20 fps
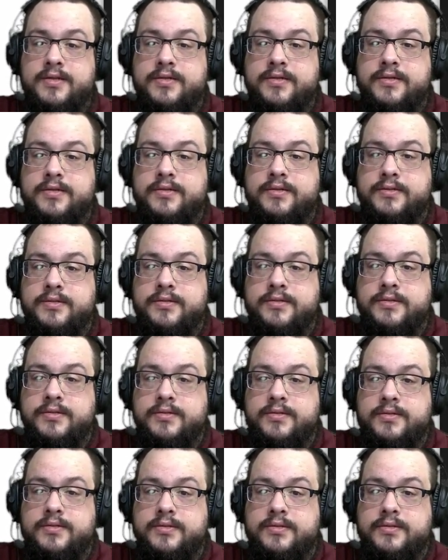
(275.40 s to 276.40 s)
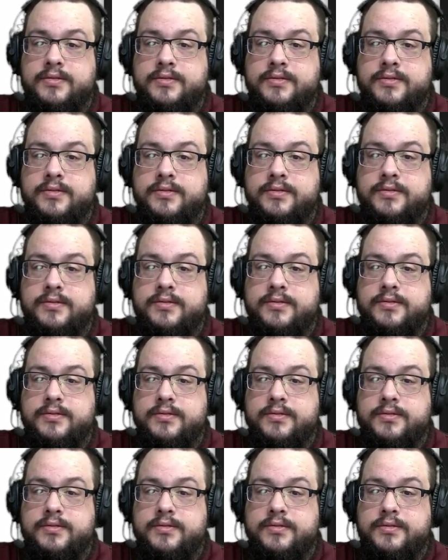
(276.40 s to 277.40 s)

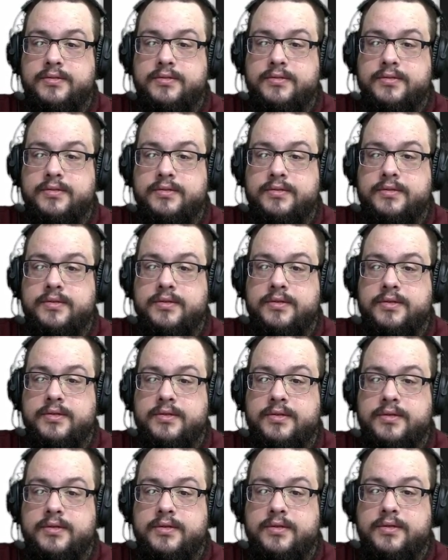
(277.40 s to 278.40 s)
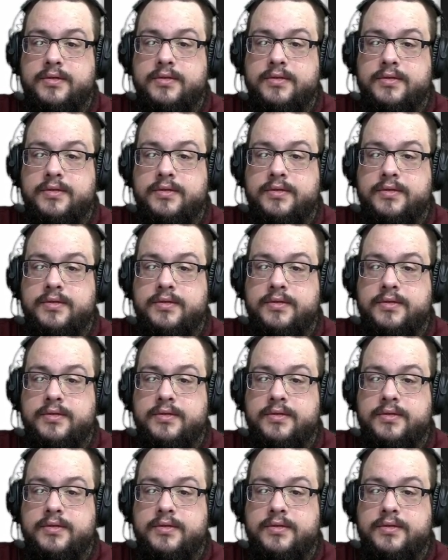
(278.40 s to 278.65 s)
Nobody speaks.